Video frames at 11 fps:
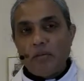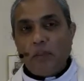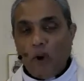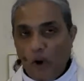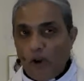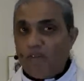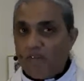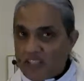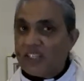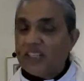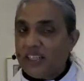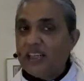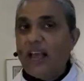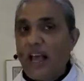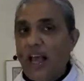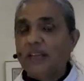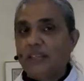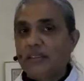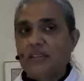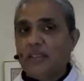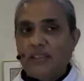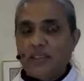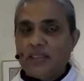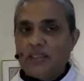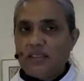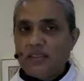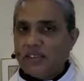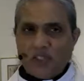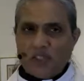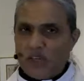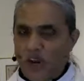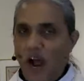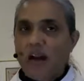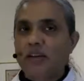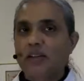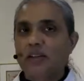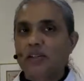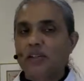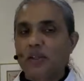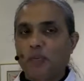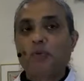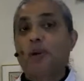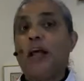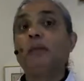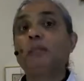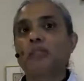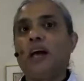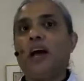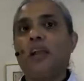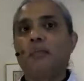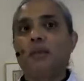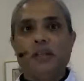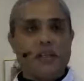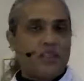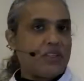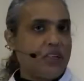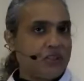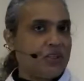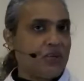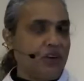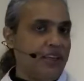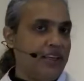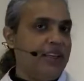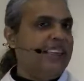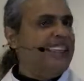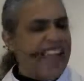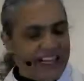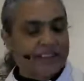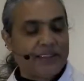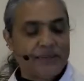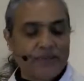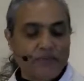Paul visited Athens, this is not the prime time in its history yet.